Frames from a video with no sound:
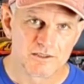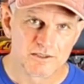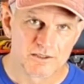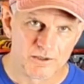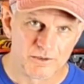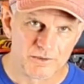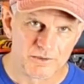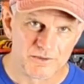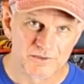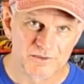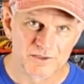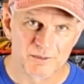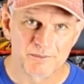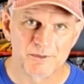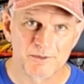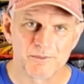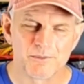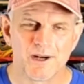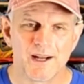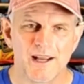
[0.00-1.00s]
Go do
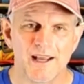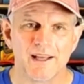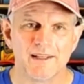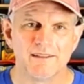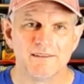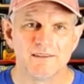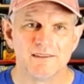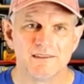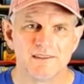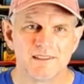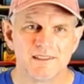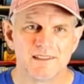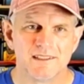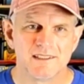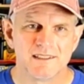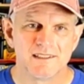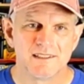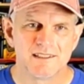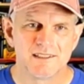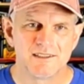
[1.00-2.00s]
something rad.
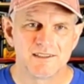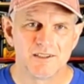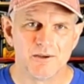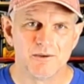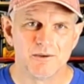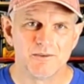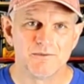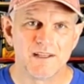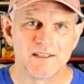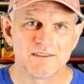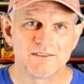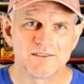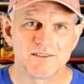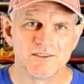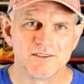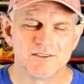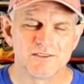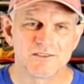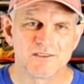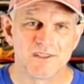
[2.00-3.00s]
Go invest
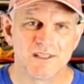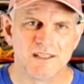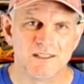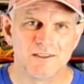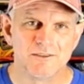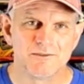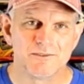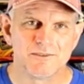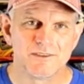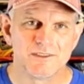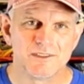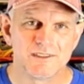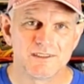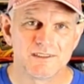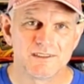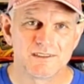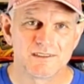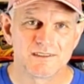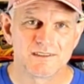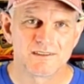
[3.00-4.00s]
in yourself.
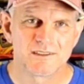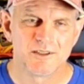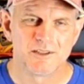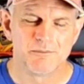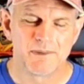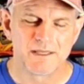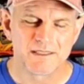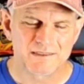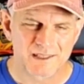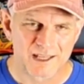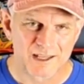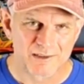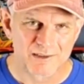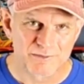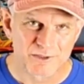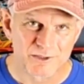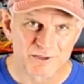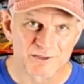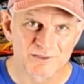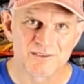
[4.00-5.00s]
Go make time
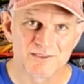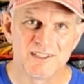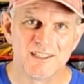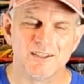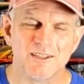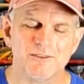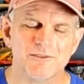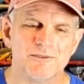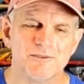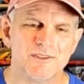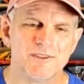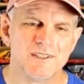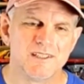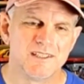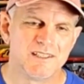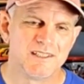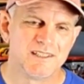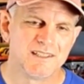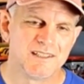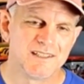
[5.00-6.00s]
for yourself.
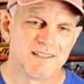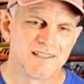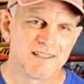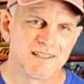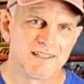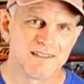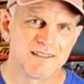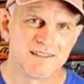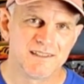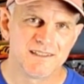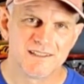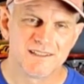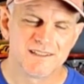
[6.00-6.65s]
And